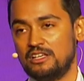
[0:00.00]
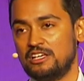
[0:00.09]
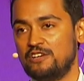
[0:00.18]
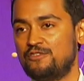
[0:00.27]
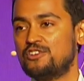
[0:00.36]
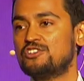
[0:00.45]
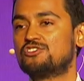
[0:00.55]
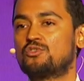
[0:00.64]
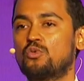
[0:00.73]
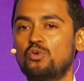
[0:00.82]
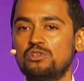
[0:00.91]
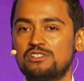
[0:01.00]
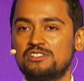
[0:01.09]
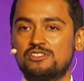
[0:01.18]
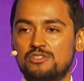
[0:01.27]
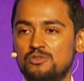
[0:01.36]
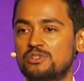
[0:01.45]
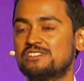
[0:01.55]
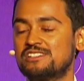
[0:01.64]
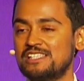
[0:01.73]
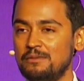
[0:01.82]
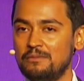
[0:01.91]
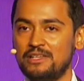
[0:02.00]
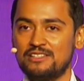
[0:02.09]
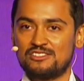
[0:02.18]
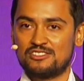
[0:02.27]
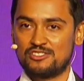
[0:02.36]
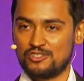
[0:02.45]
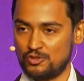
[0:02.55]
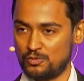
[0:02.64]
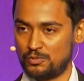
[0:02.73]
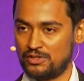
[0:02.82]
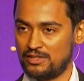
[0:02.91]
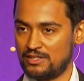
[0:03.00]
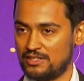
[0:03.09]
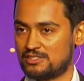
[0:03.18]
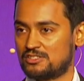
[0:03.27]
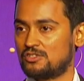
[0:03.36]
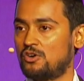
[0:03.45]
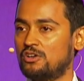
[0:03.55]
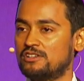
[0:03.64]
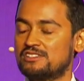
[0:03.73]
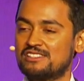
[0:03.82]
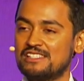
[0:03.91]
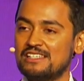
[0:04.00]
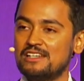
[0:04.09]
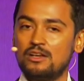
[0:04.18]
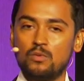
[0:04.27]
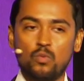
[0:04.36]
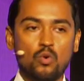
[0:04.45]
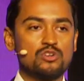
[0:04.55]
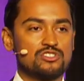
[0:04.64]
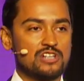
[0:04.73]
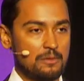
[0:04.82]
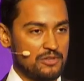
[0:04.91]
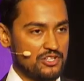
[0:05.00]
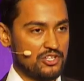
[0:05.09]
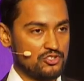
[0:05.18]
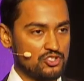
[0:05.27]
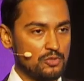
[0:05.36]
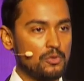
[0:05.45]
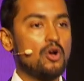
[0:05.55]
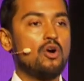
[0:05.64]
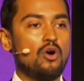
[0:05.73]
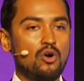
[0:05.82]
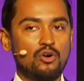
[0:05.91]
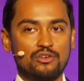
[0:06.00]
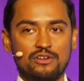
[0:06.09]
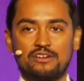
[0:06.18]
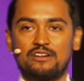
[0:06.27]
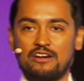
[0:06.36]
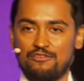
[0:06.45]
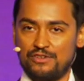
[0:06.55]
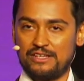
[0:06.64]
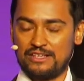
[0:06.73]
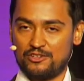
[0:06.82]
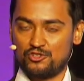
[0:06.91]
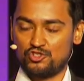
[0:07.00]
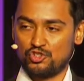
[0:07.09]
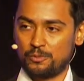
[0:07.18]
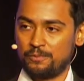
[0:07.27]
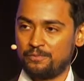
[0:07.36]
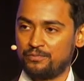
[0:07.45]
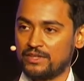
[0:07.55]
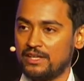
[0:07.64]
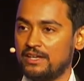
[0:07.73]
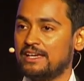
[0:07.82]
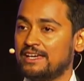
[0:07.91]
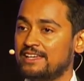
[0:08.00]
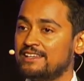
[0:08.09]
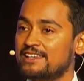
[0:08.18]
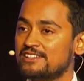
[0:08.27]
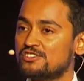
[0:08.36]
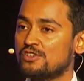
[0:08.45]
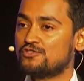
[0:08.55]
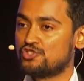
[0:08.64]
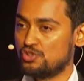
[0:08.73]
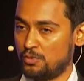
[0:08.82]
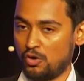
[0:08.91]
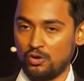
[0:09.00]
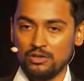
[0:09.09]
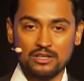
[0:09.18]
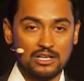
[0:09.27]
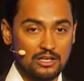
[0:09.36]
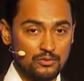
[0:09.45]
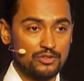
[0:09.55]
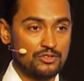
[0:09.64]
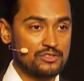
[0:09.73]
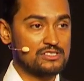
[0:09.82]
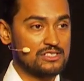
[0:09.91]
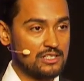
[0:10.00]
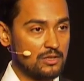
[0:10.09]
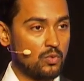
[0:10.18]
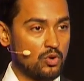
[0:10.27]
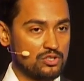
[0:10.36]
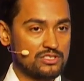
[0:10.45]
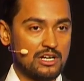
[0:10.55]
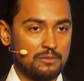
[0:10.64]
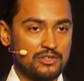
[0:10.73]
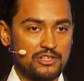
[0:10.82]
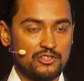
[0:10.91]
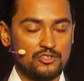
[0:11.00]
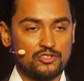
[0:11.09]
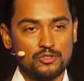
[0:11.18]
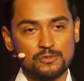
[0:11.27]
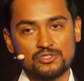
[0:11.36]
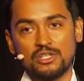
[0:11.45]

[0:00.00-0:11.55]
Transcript: If it is rolled into a seamless tube, it's called a single-walled carbon nanotube or a graphene nanotube. In case of Tubal, our single-walled carbon nanotubes,